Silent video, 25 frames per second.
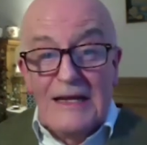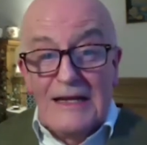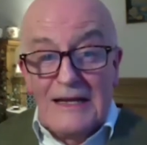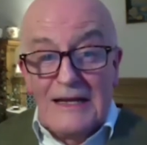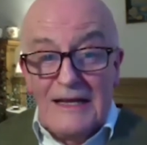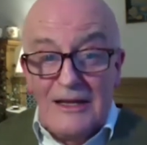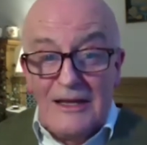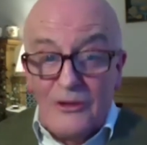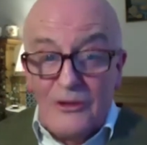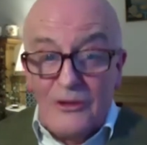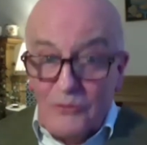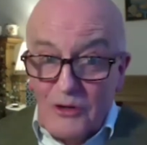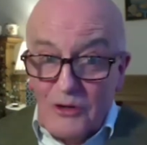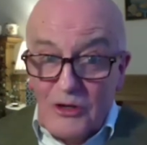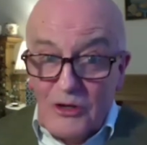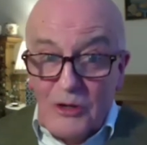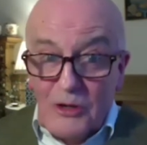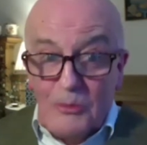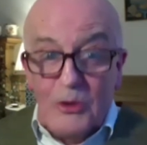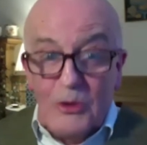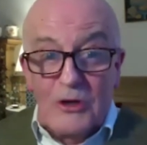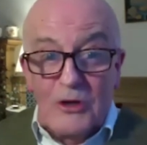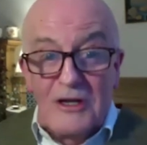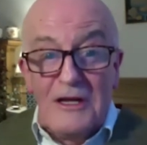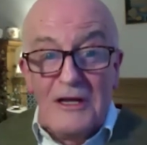he has written a
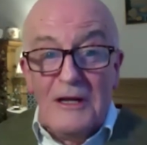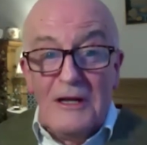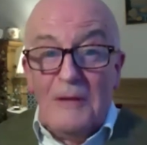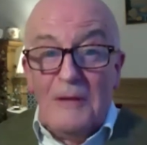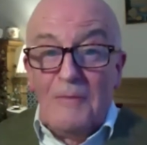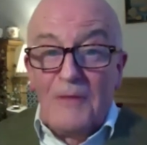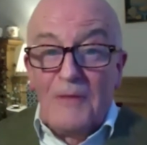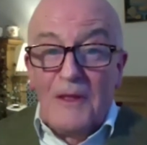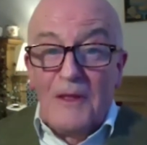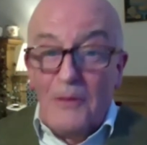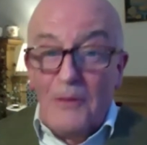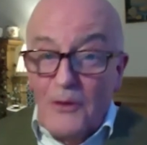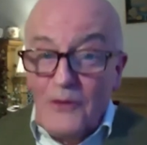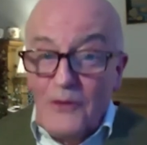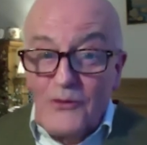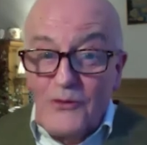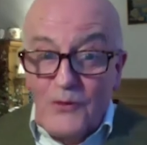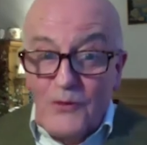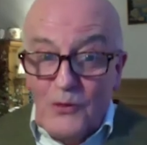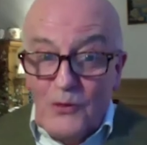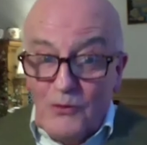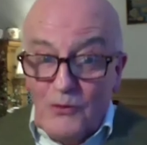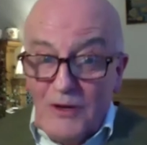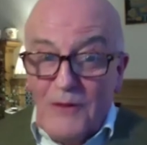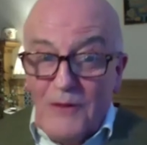book, those of you
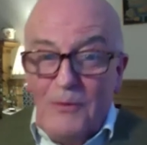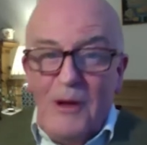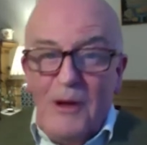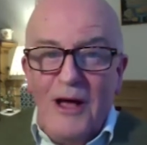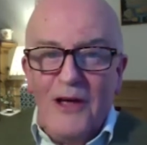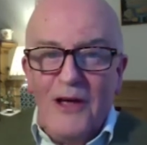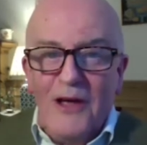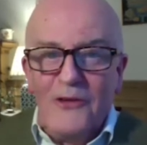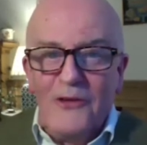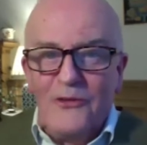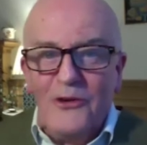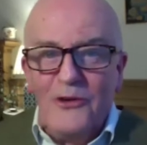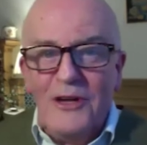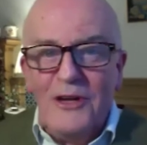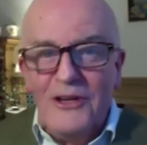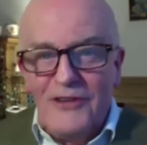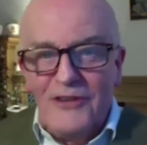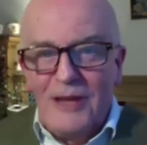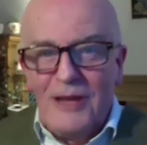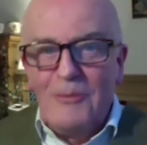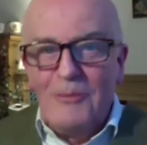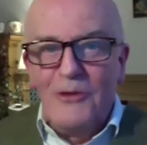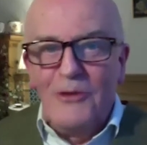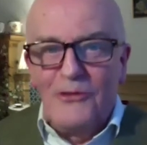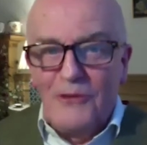who read The Master and His
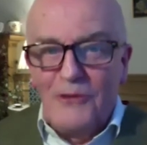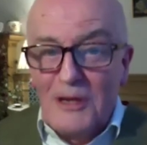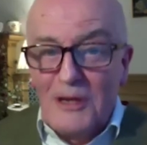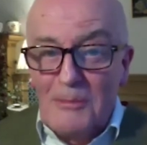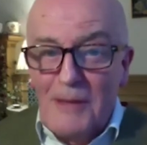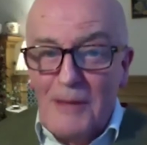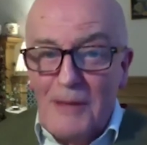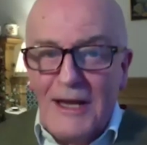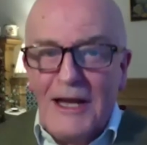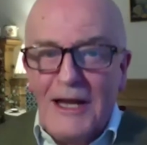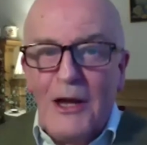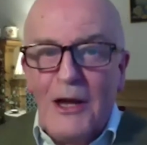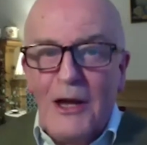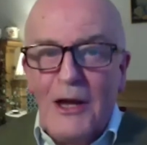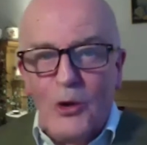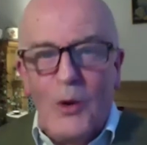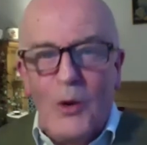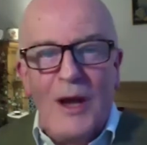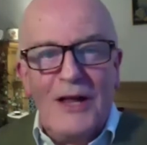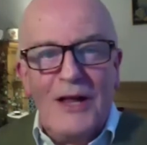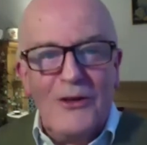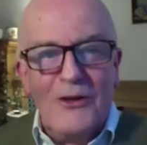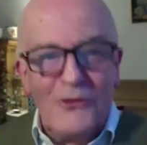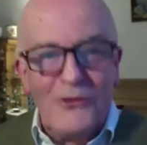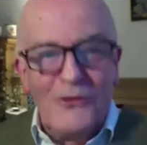Emissary may
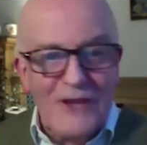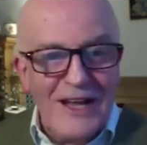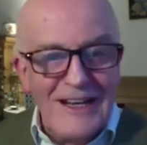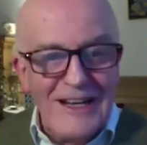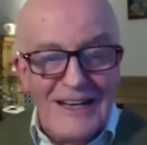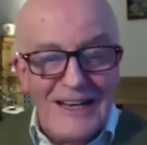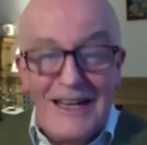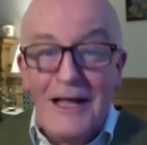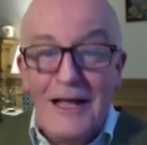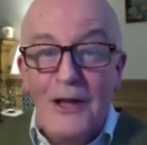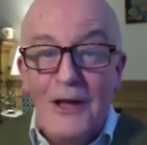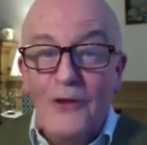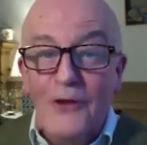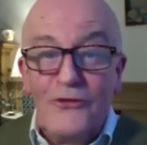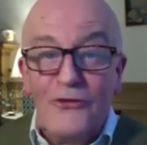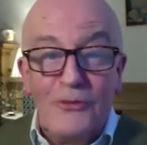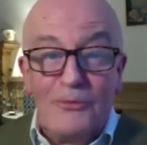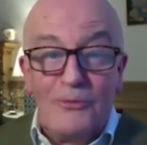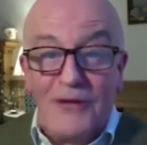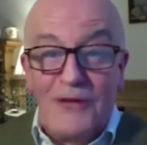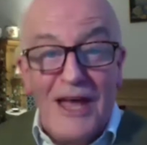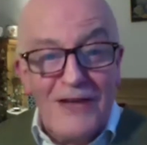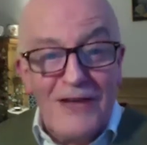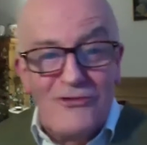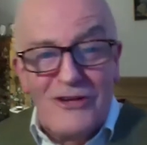quail slightly,
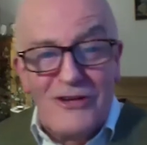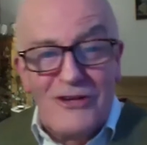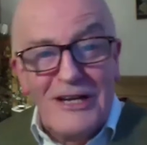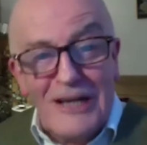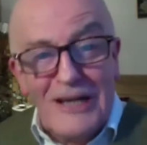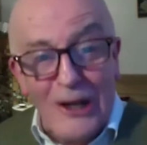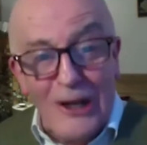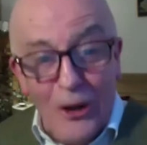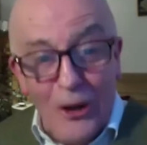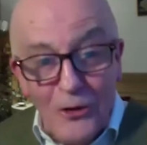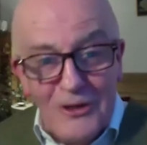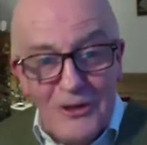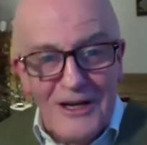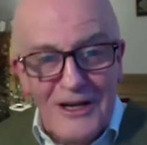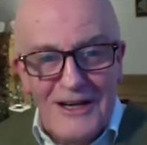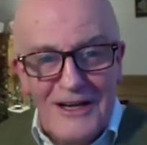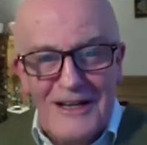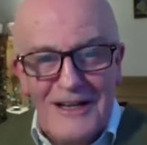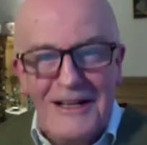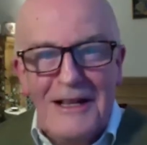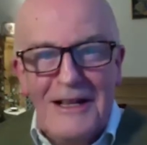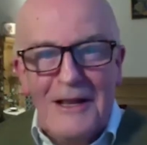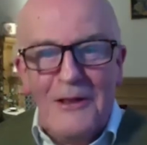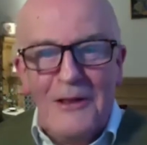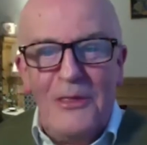substantially
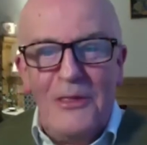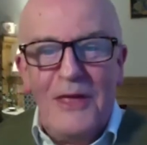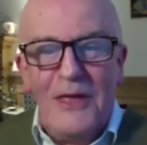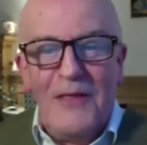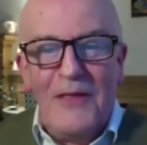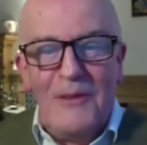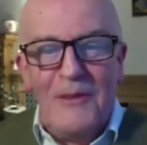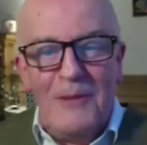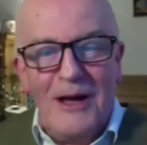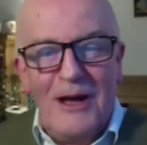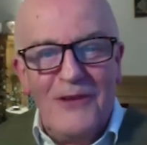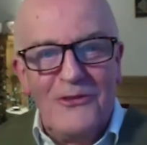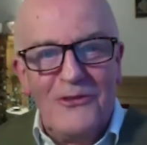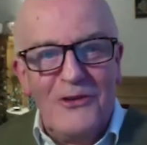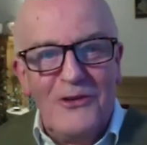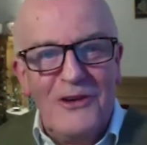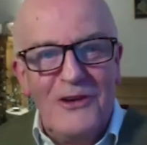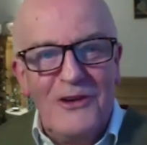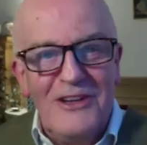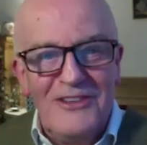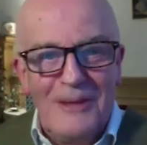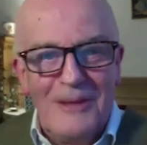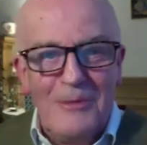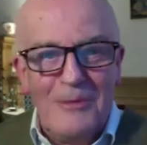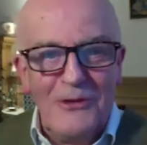longer than The Master and
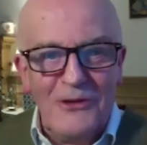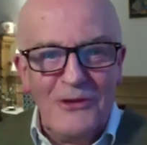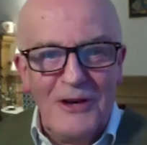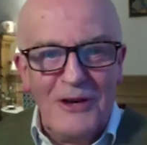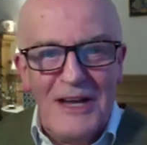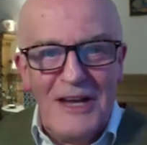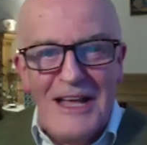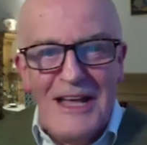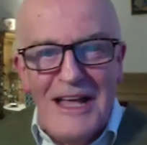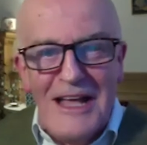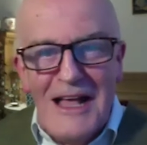His Emissary.